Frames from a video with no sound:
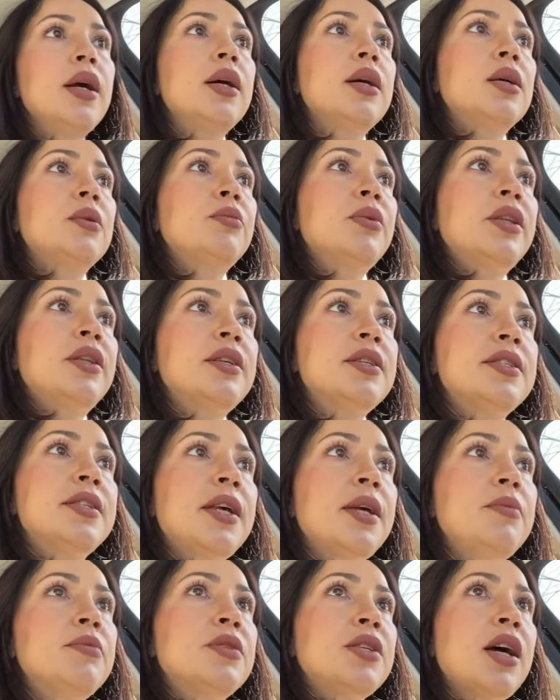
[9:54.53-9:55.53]
At the
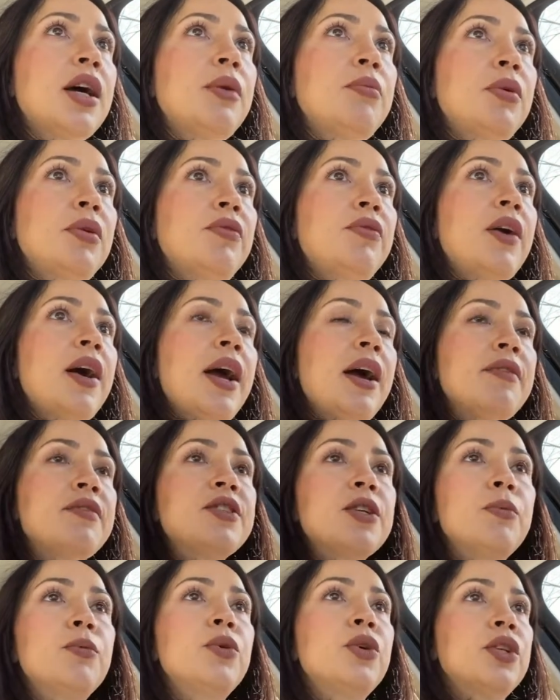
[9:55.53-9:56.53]
same time, if I have
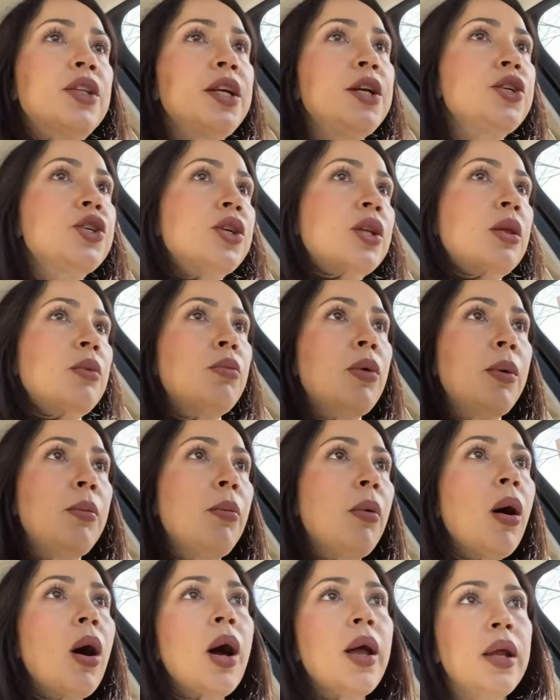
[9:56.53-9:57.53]
some irritation in my
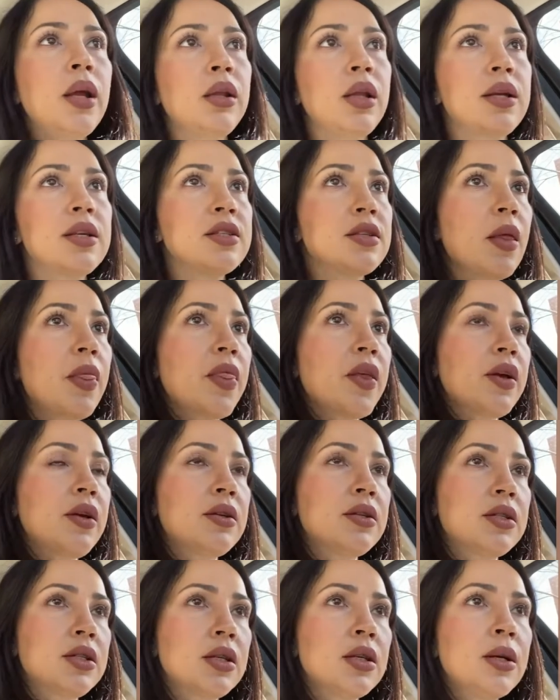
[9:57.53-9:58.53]
body, like something
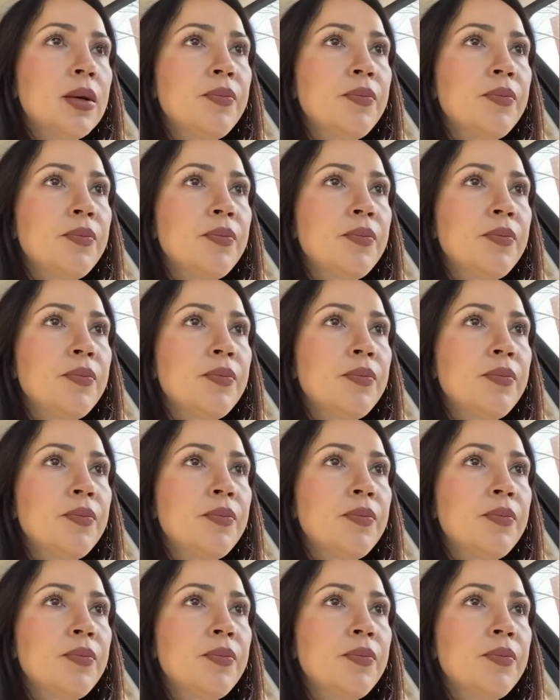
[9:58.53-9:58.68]
is